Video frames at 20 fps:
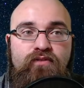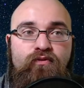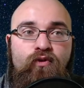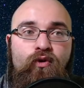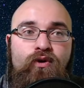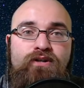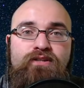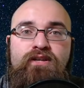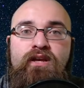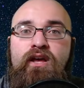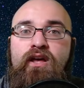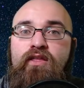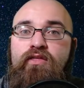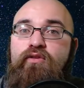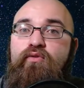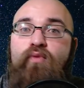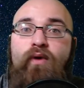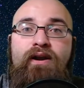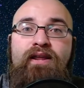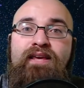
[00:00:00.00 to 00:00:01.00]
Of course,
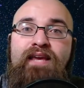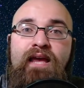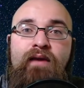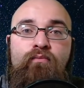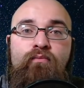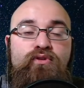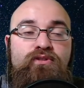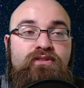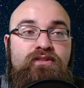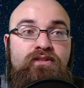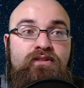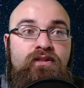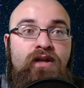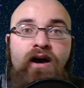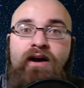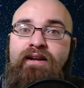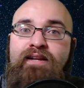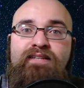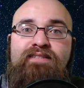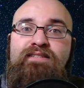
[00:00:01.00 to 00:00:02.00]
the running game was
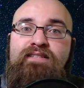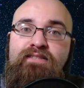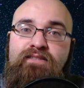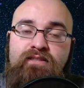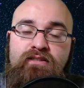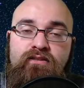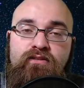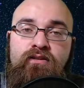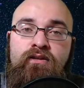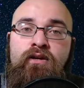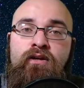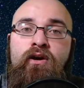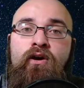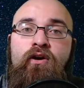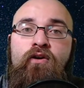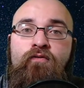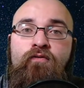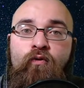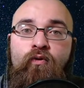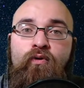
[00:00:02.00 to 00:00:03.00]
non-existent
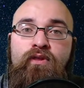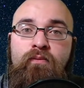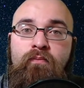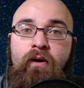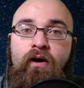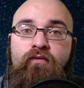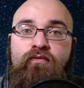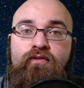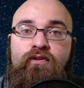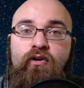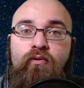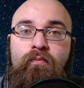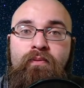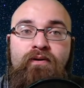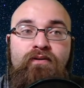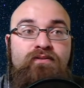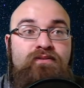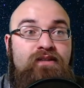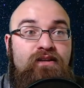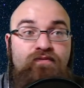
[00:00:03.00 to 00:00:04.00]
for the Buffalo
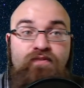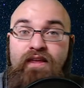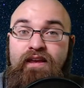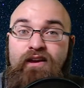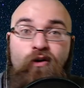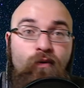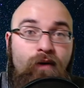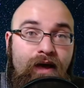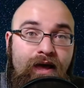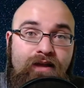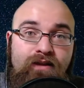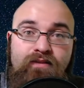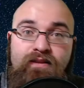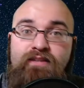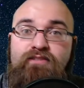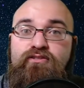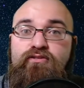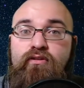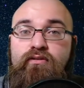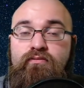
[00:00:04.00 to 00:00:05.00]
Bills. If they go ahead and
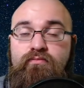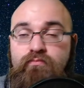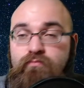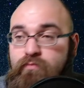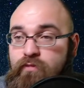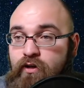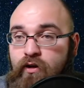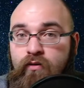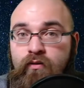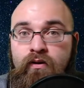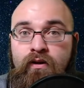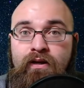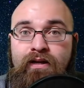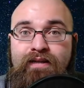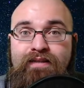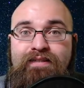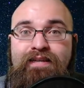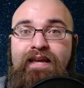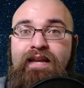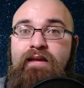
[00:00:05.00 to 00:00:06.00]
they start, you know,
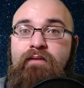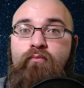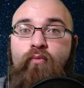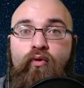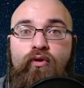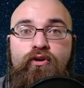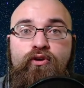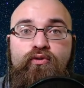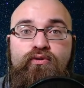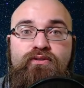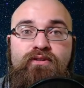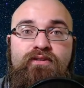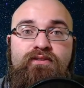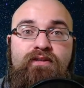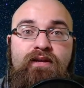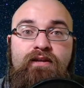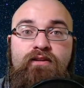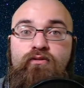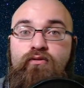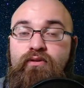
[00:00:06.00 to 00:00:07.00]
getting more
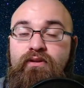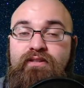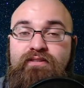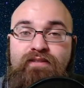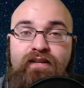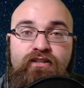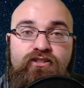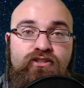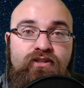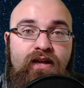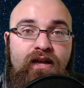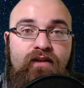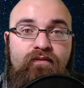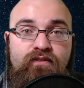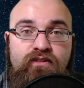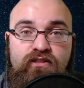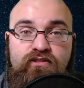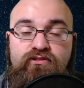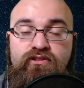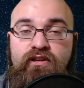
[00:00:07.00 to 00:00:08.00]
usage and utilization out of
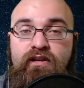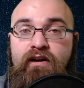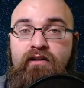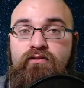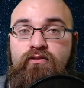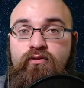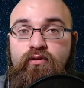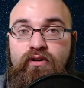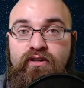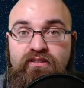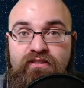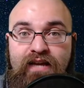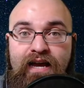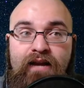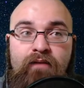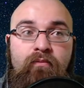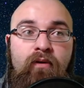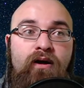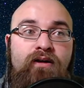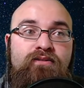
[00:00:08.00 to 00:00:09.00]
a TJ Yeldon or a
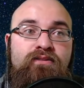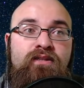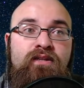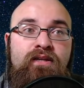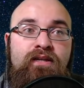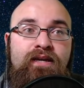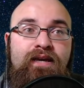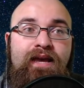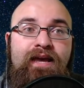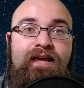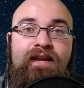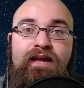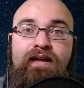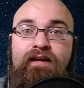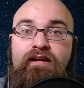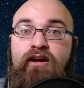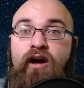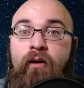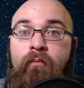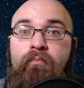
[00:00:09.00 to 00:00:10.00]
Zach Moss and
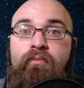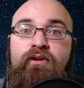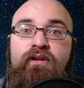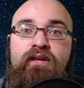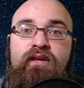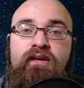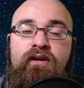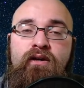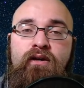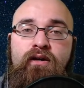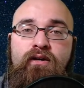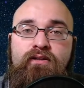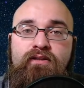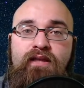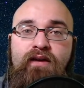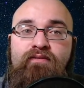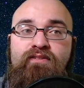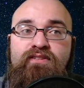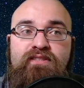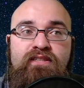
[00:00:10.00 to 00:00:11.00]
accompany
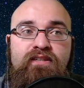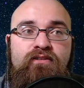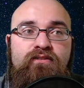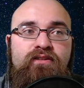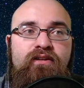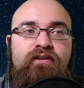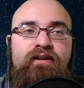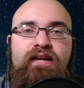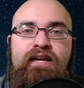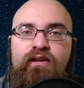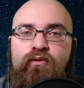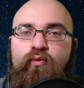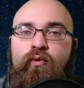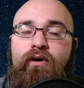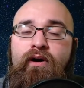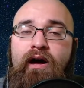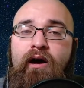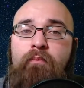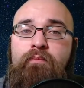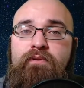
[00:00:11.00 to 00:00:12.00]
Devin Singletary, it
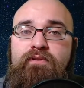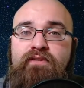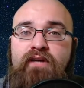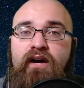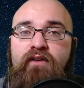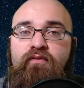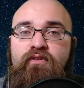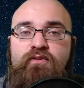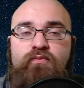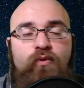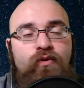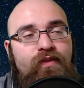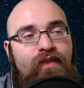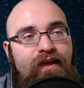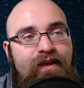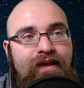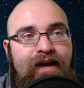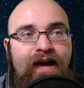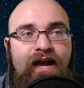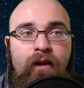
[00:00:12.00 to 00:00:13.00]
will help this offense more.
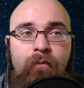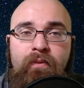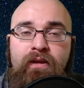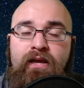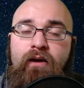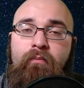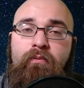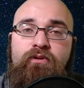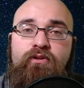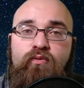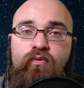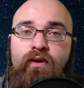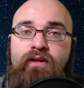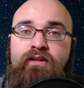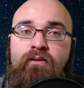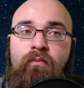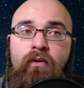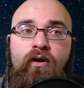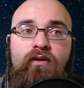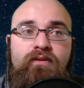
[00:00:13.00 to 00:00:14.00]
They got to be able to run
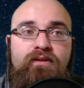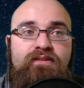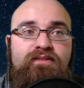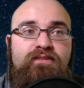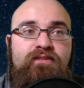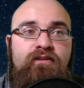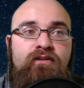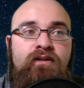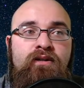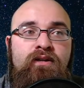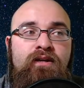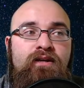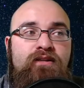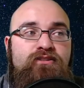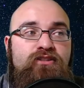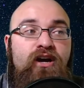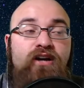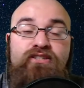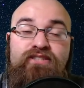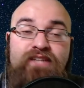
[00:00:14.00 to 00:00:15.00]
the ball this year.
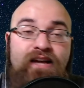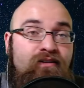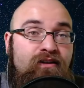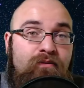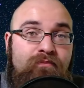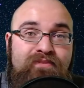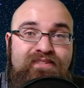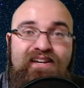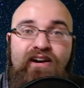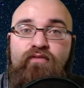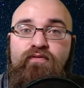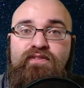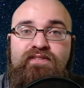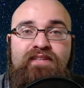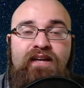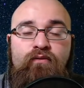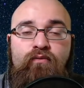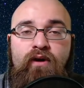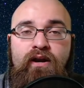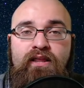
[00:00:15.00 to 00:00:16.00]
Josh Allen himself is
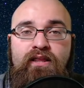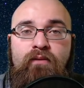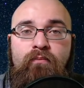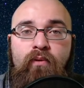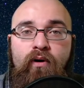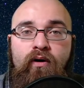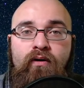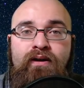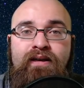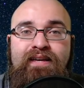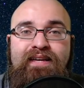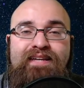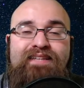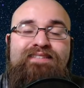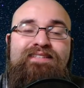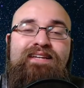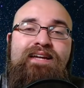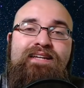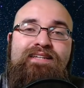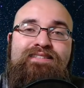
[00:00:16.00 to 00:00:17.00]
not running the ball.
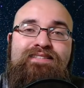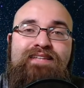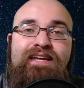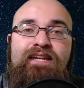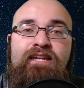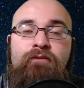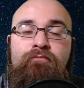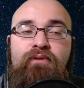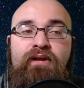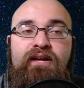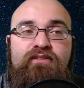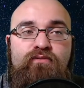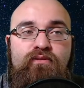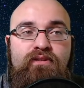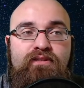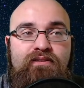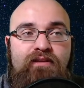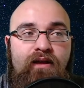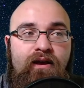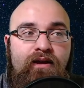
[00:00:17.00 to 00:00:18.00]
He's not extending plays with
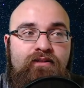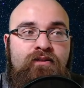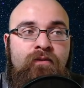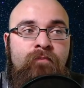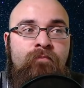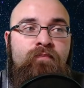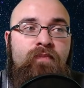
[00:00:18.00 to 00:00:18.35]
his legs.